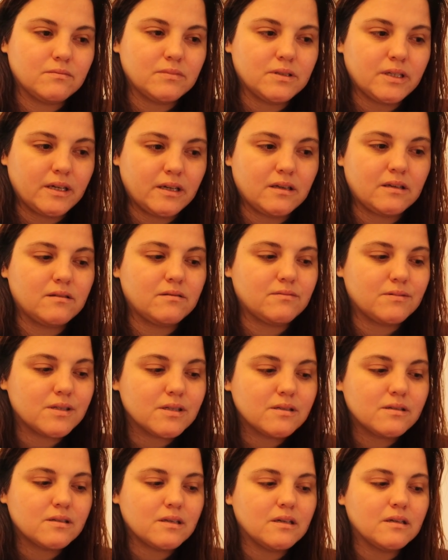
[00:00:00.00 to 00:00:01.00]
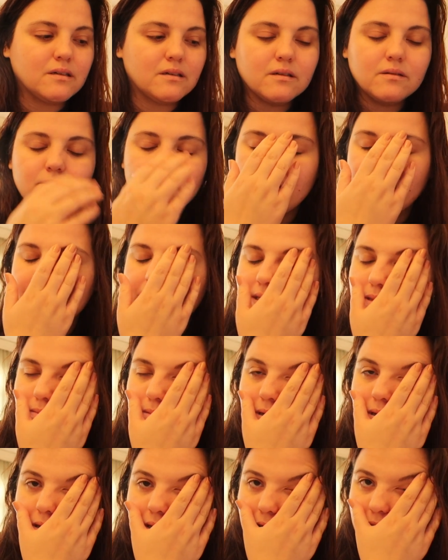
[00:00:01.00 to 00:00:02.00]
like still my
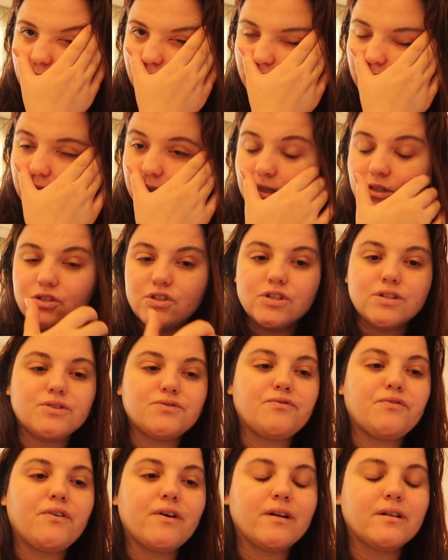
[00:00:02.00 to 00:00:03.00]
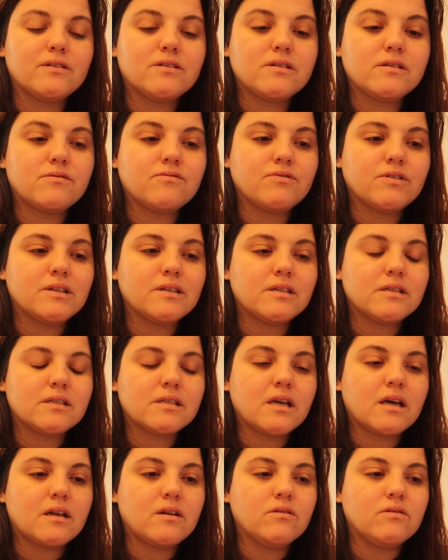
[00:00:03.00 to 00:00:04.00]
husband and I really just felt really
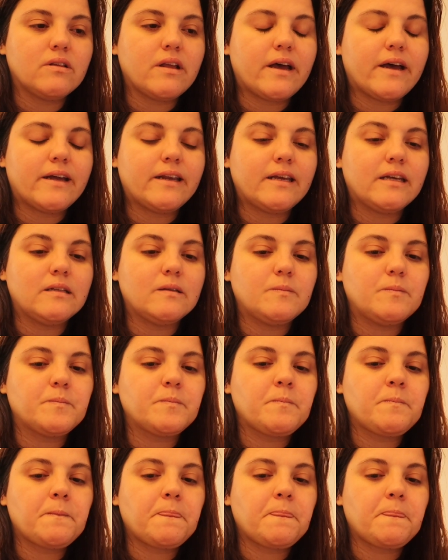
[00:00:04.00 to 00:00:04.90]
sad on that, and